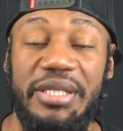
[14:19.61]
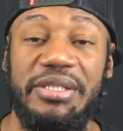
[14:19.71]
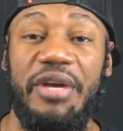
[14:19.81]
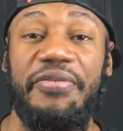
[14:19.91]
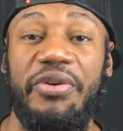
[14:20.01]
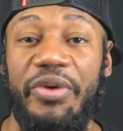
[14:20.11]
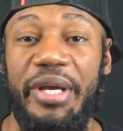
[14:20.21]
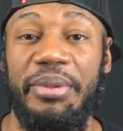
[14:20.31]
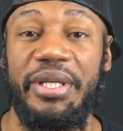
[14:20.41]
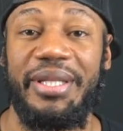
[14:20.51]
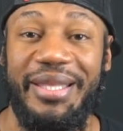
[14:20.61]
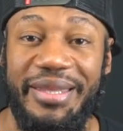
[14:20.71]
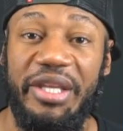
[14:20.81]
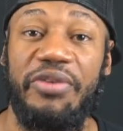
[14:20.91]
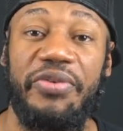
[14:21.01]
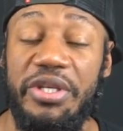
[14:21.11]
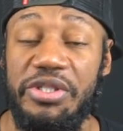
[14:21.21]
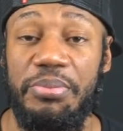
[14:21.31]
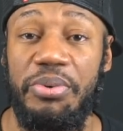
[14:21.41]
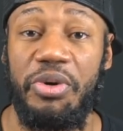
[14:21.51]
Sorry for the rambling. Thank you for your
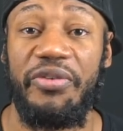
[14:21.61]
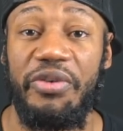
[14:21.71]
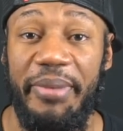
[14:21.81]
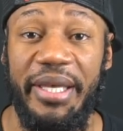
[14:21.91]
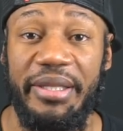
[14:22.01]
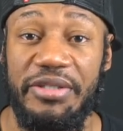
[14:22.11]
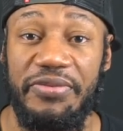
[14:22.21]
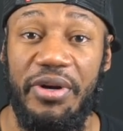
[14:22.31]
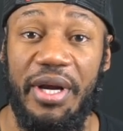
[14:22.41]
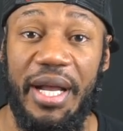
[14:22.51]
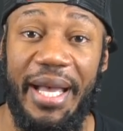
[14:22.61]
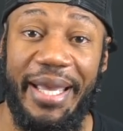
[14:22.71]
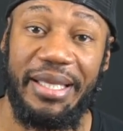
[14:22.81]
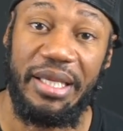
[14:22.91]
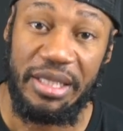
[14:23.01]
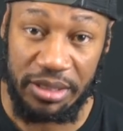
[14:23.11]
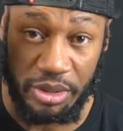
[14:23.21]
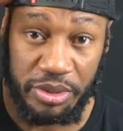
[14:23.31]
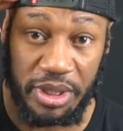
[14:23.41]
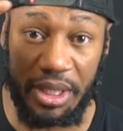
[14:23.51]
support if you made this far. Alright?
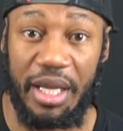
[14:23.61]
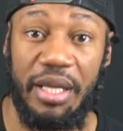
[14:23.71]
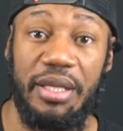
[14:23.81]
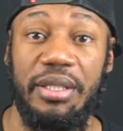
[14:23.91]
Salute to y'all.